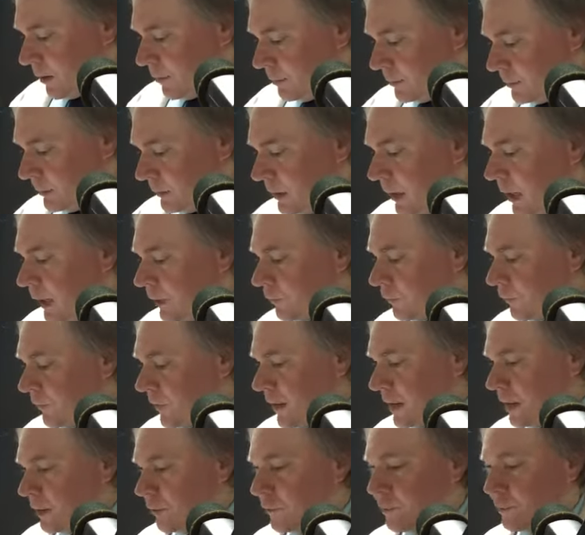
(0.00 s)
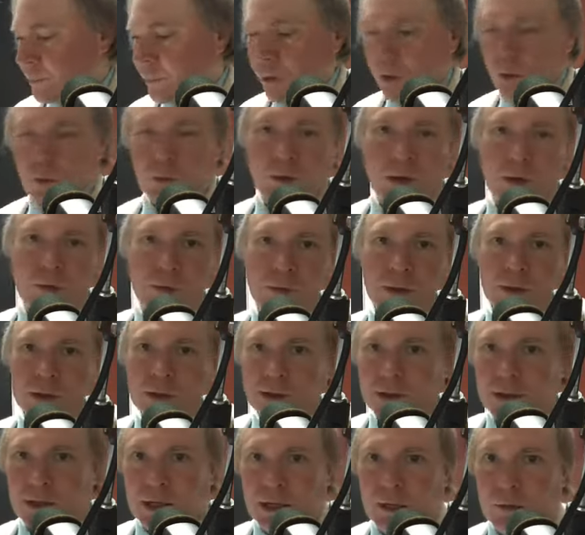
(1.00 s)
the Las Vegas Bowl, what with
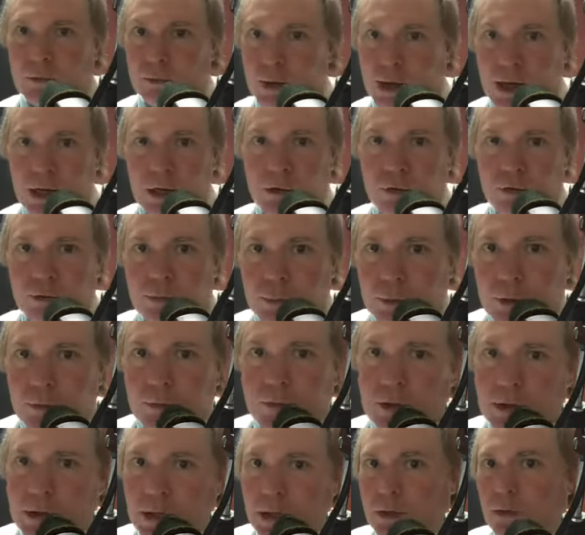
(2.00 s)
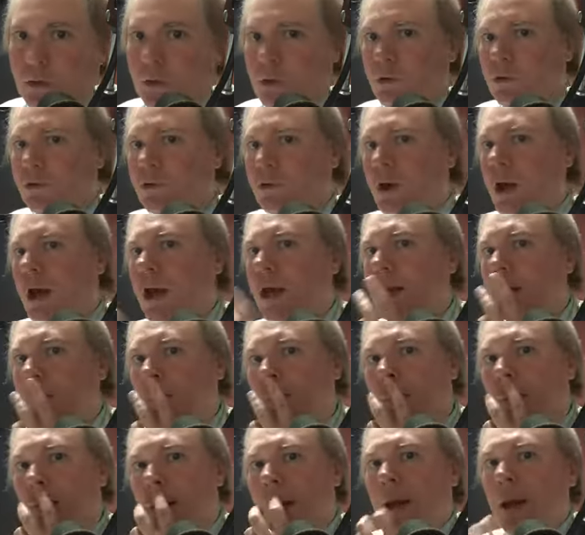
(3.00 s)
the Raiders moving their new
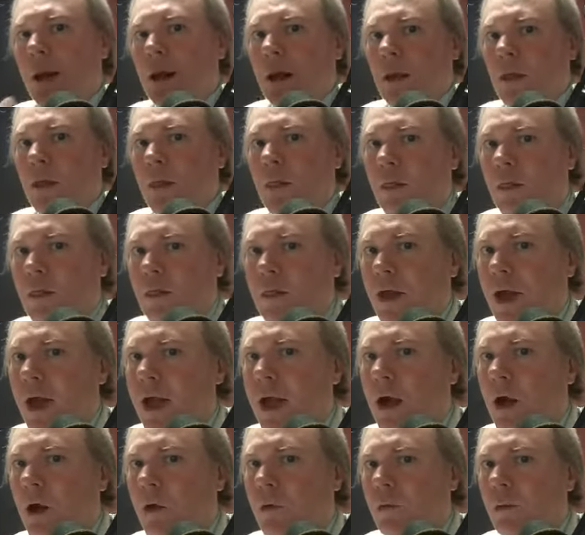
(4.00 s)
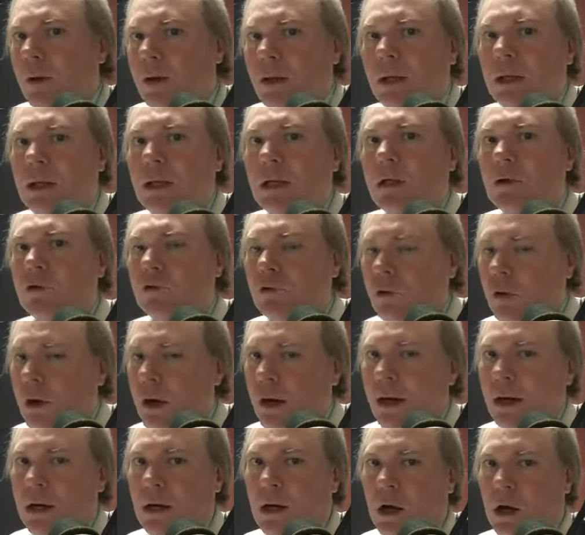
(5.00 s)
stadium they are really
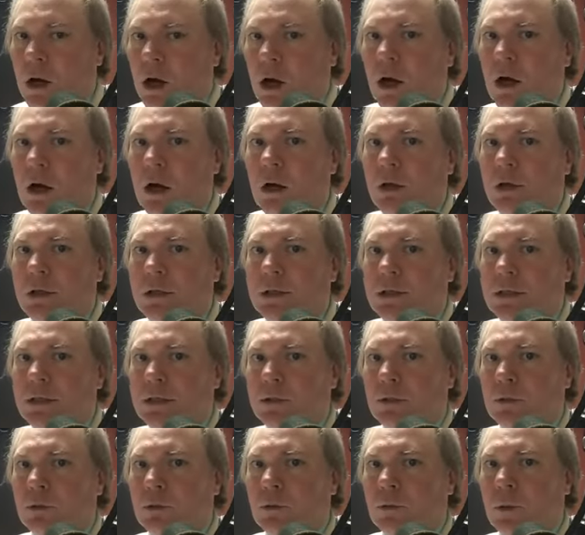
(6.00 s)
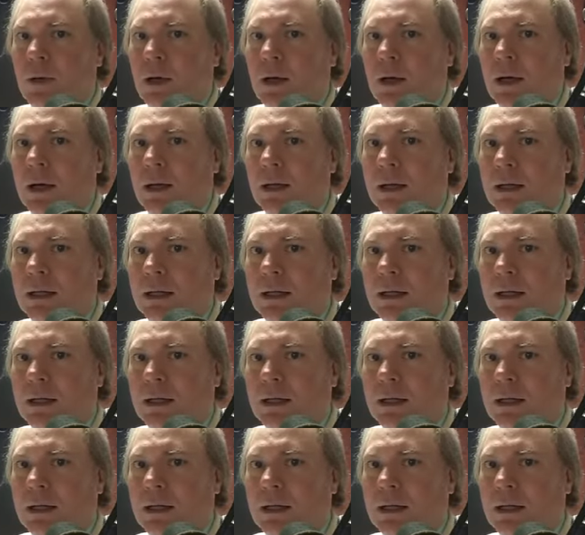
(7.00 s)
trying hard to uh,